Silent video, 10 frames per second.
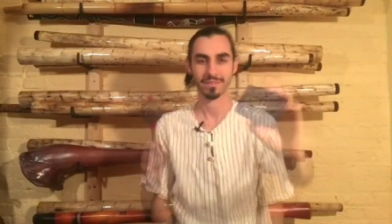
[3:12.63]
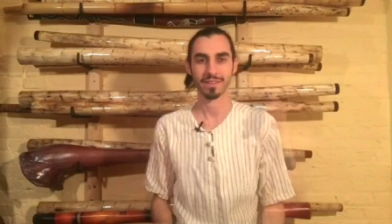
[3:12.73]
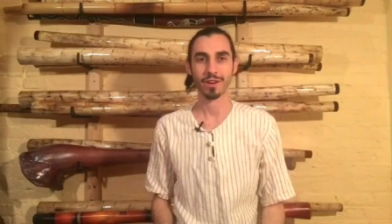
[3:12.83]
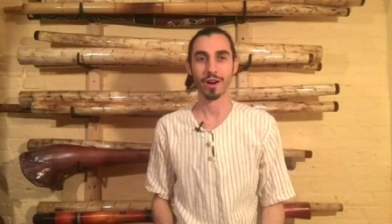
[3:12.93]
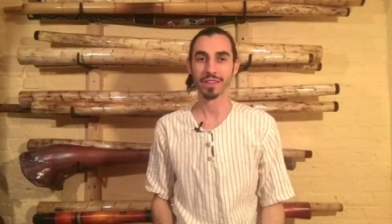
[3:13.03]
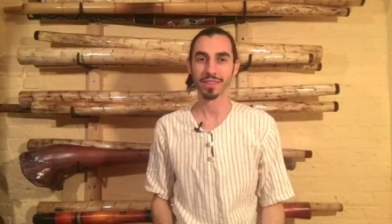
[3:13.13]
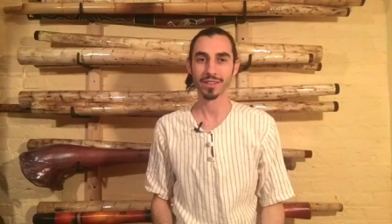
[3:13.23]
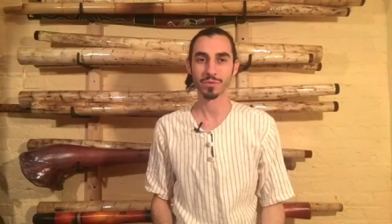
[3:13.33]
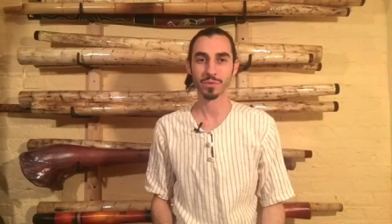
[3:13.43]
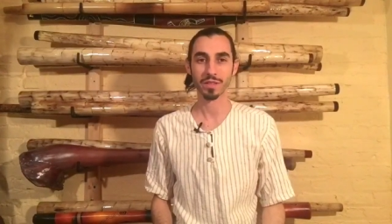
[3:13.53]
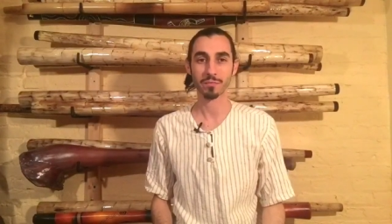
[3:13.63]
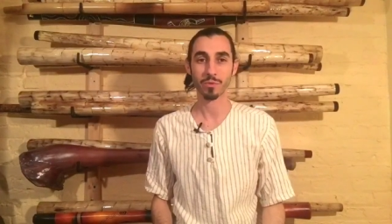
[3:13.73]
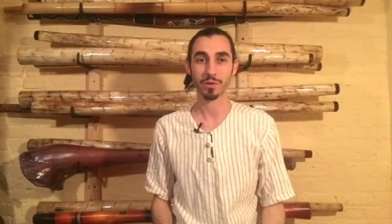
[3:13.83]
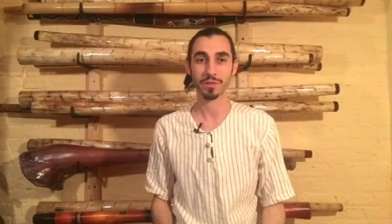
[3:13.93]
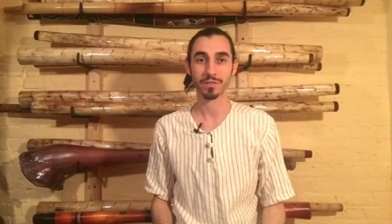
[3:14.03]
Now I think it's really
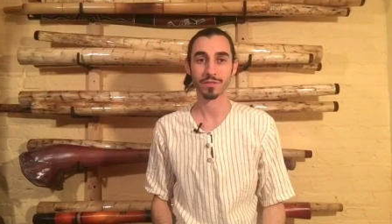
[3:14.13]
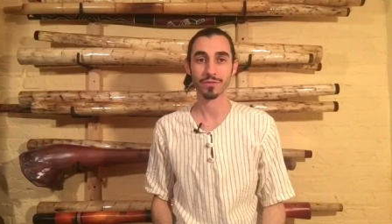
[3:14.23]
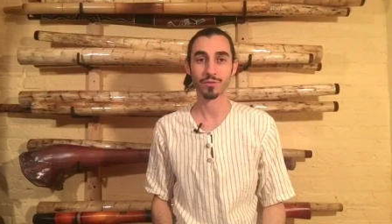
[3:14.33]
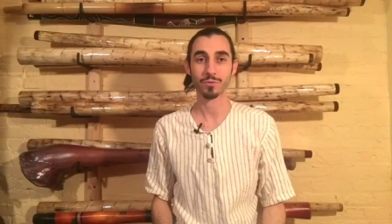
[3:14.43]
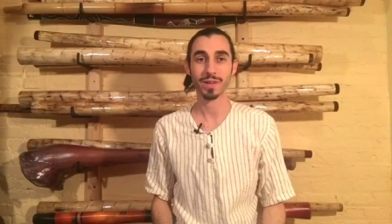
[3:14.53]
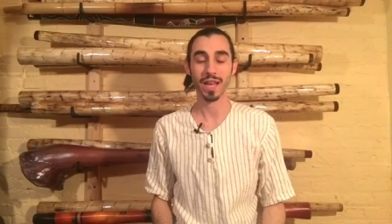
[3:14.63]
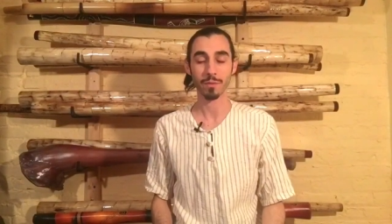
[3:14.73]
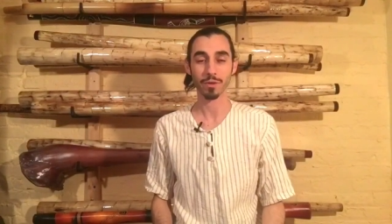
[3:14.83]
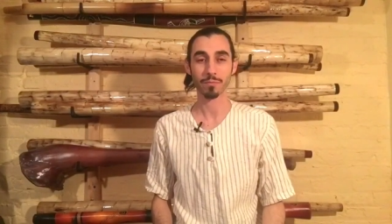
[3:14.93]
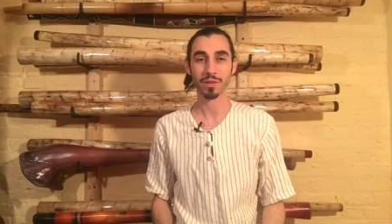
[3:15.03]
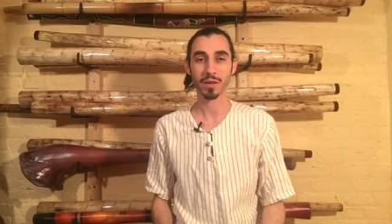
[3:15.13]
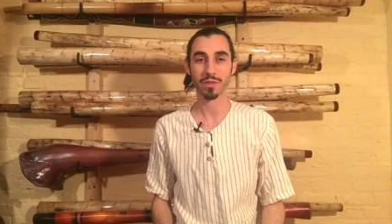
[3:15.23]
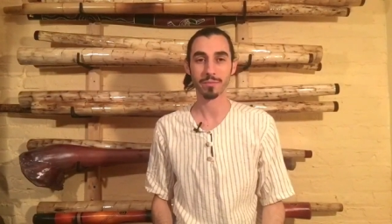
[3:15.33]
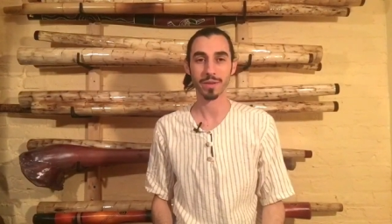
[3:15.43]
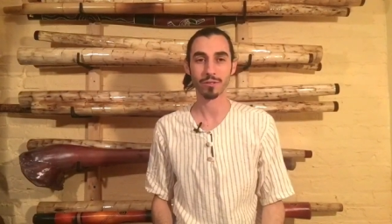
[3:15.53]
important to be able to play with
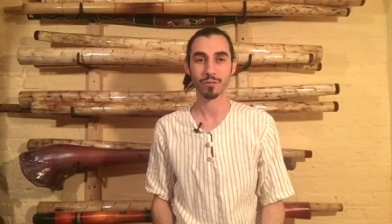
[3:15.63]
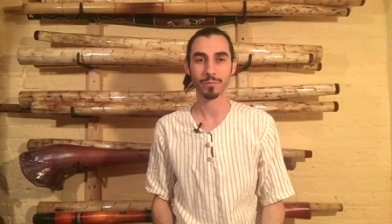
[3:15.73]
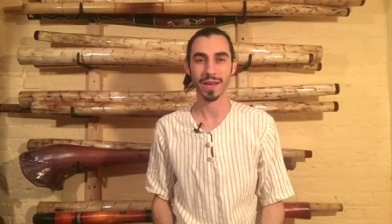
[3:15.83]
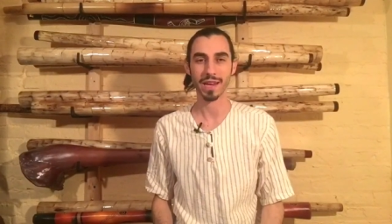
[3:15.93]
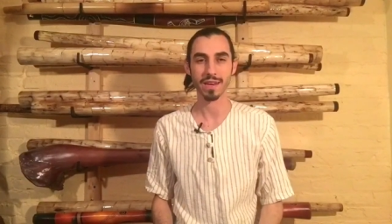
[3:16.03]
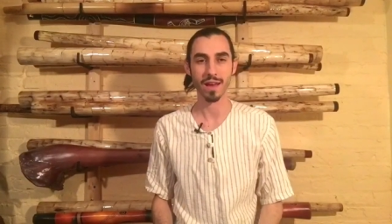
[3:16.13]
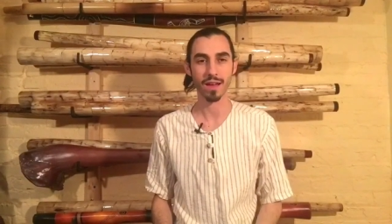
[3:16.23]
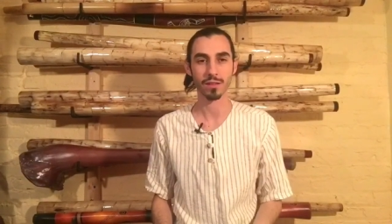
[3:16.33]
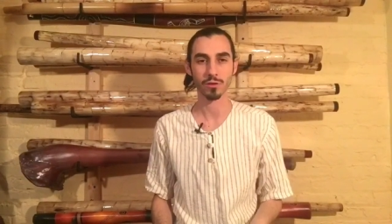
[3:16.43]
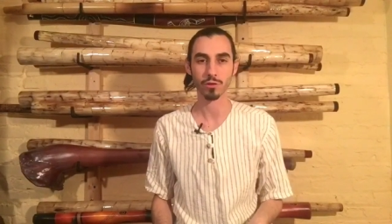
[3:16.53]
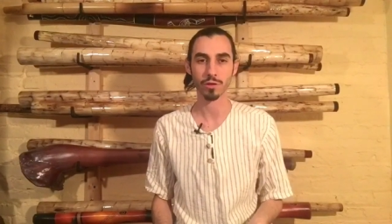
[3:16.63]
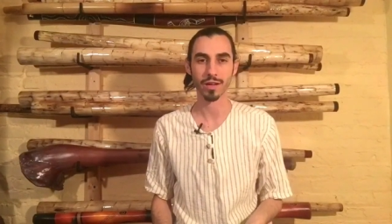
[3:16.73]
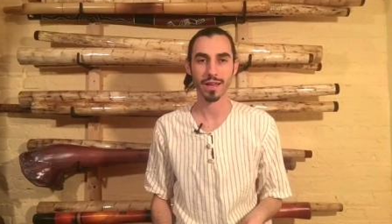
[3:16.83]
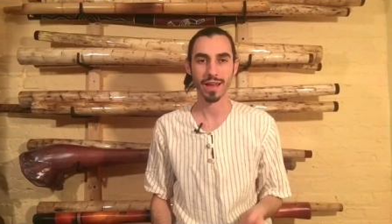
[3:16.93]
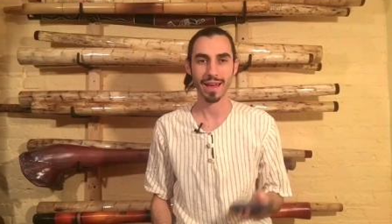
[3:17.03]
the metronome and not
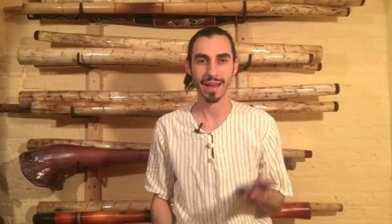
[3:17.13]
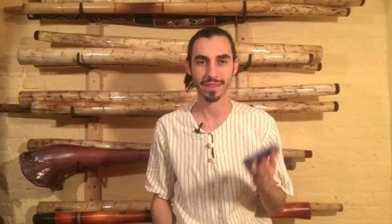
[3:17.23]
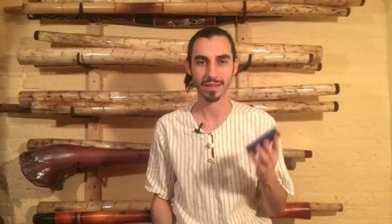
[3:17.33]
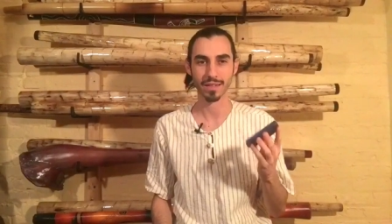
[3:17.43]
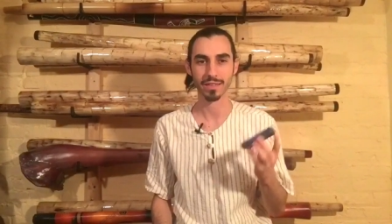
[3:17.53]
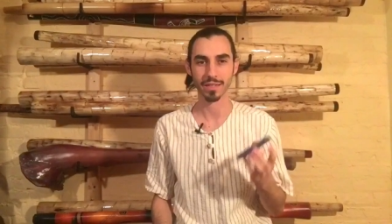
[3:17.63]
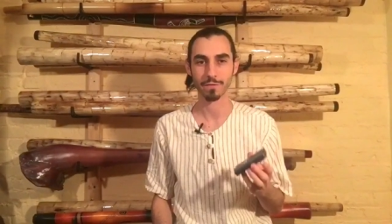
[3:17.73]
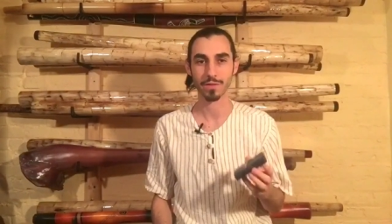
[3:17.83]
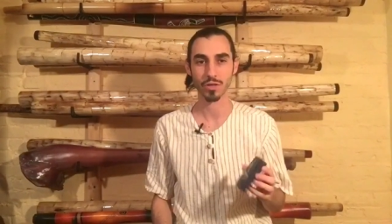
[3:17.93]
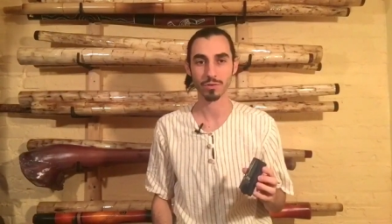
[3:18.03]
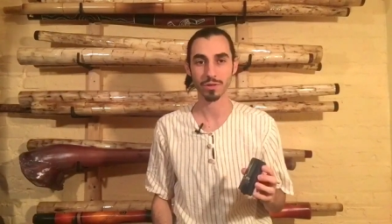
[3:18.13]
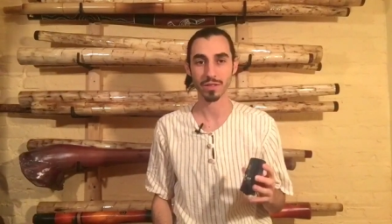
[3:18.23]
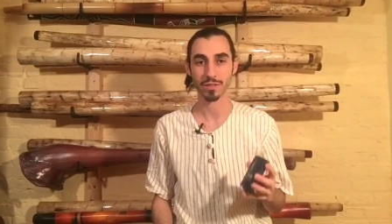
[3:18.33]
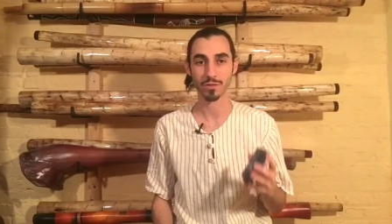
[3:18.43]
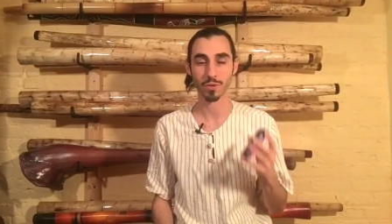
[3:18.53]
look at the click
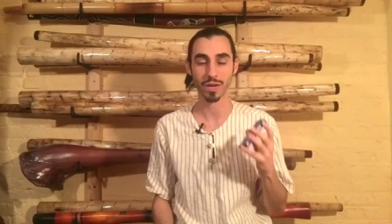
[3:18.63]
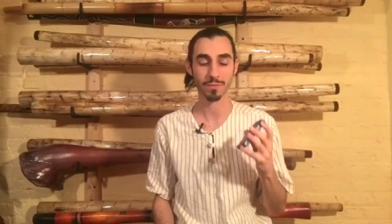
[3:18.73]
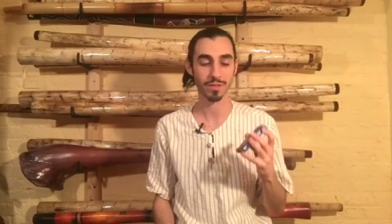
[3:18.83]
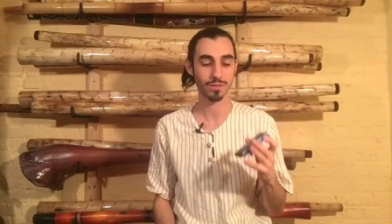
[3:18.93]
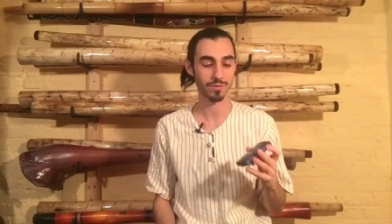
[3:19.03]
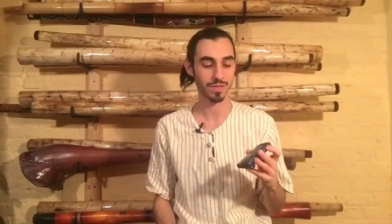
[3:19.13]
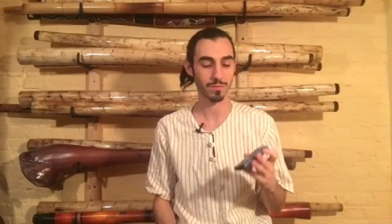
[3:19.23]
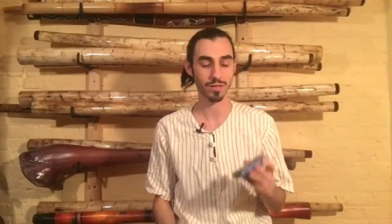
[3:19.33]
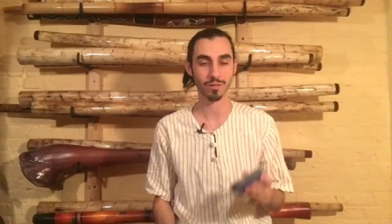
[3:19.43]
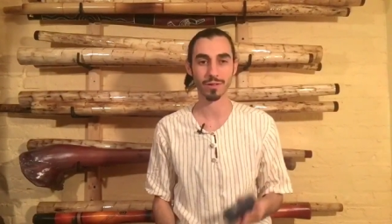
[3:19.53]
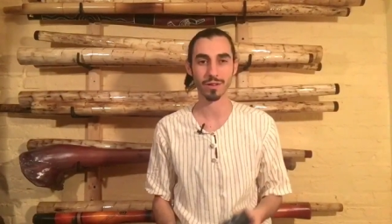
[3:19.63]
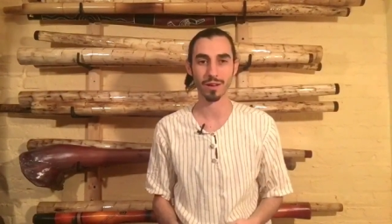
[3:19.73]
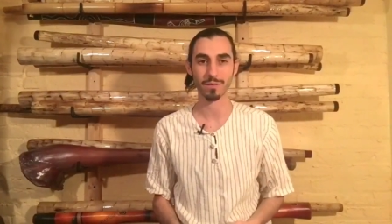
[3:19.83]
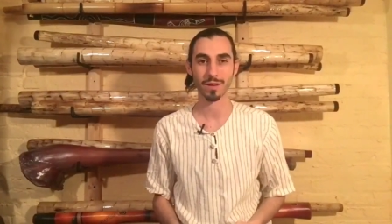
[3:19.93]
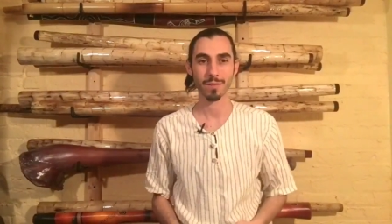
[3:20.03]
visually. So what I'm going to do is I'm going to turn it
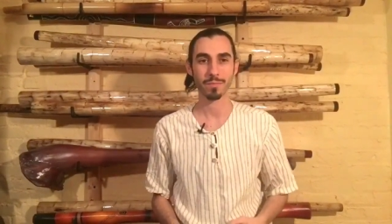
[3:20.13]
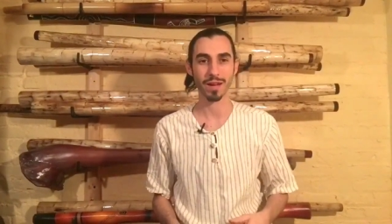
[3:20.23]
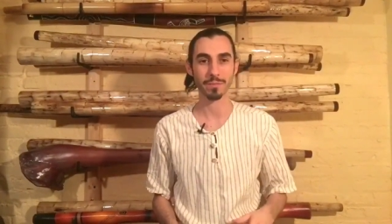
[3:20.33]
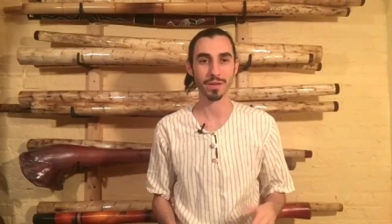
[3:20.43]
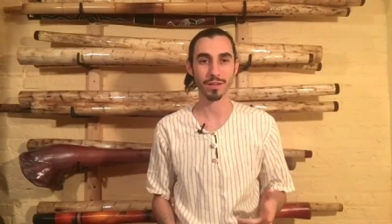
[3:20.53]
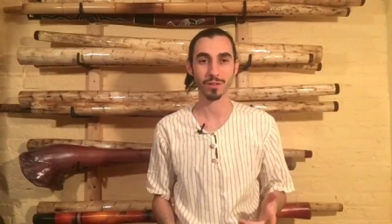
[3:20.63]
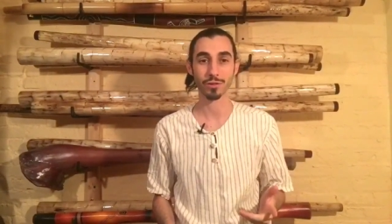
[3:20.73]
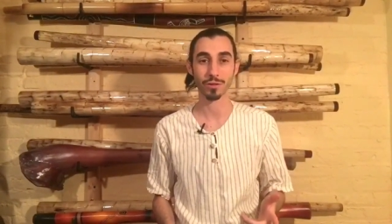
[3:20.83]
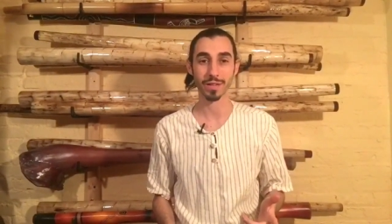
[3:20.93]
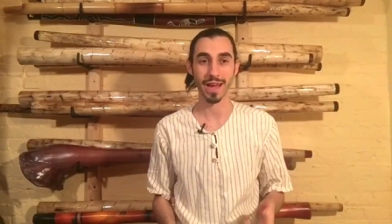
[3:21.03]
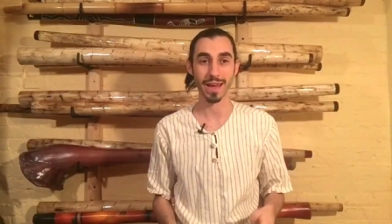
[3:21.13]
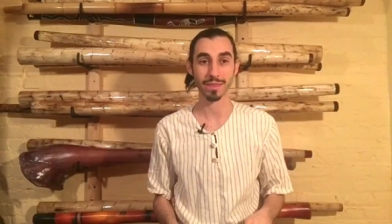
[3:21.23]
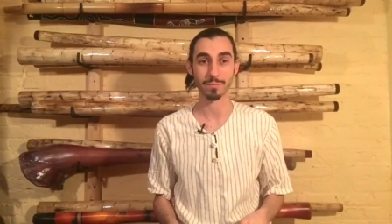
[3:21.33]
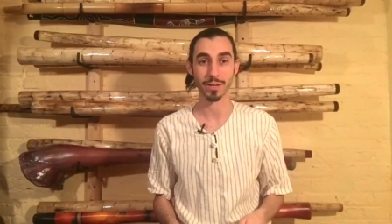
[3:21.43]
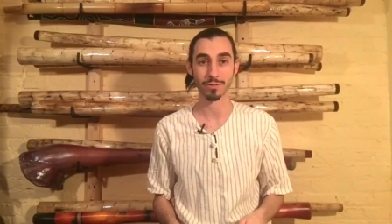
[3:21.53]
on, but I'm not going to look at
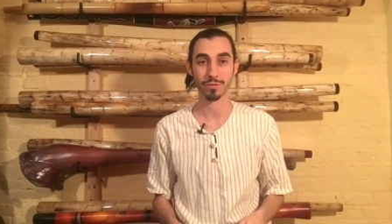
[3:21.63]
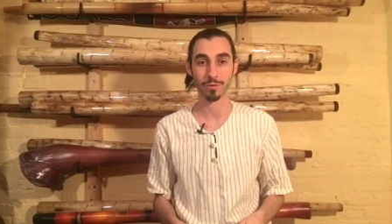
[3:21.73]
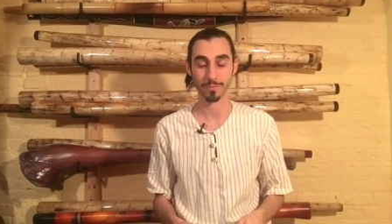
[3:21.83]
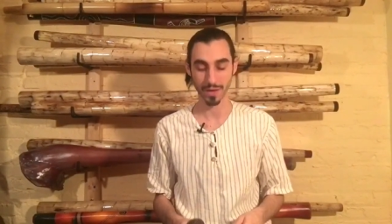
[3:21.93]
the metronome.